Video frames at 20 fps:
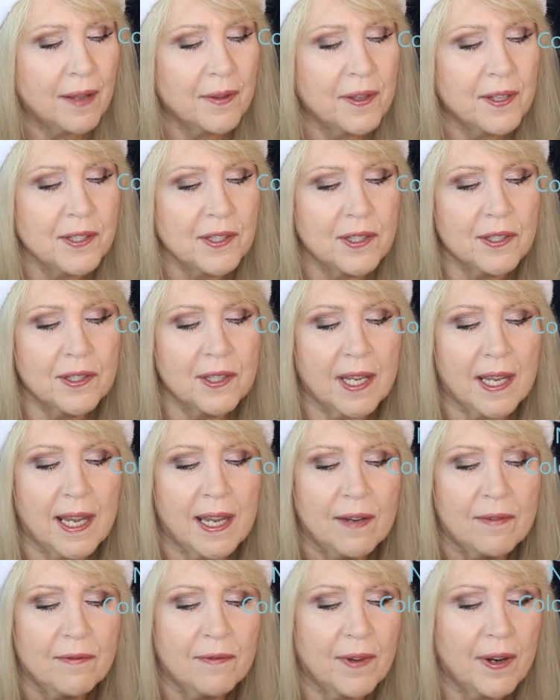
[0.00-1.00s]
this is
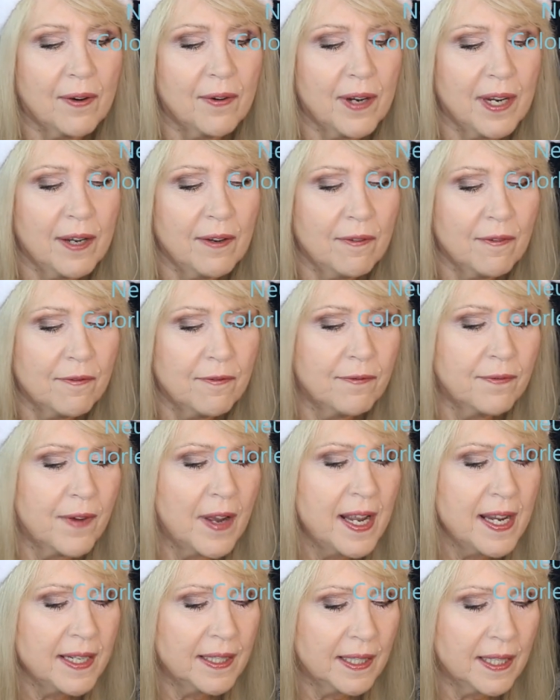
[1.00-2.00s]
a very
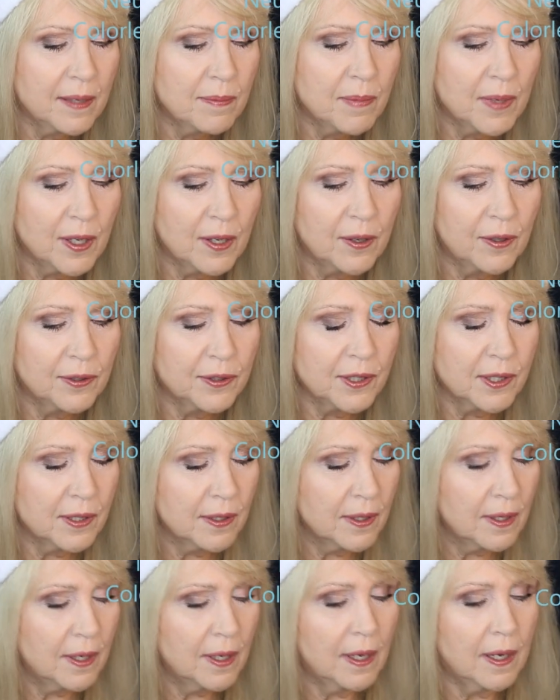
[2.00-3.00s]
finely milled
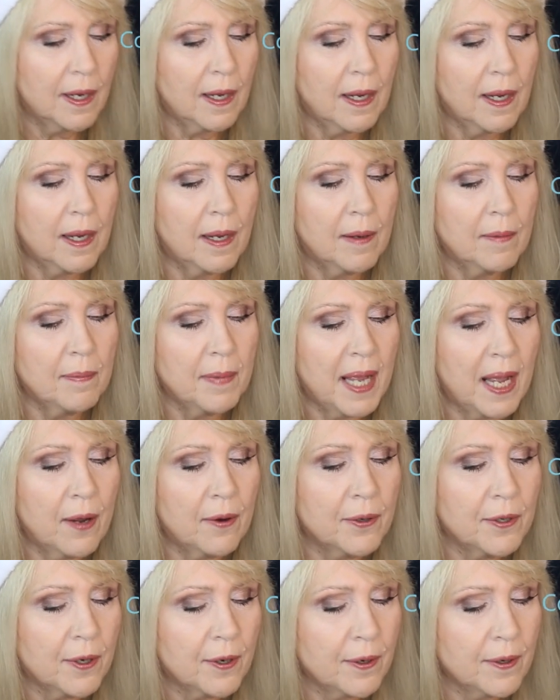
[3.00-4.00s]

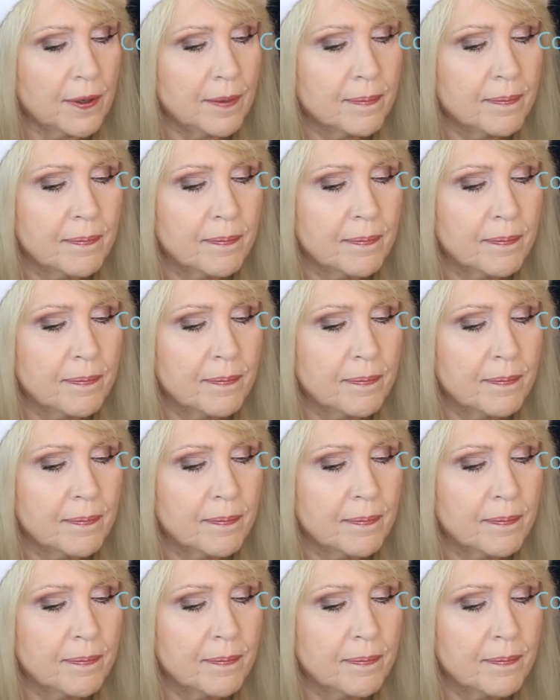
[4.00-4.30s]
powder.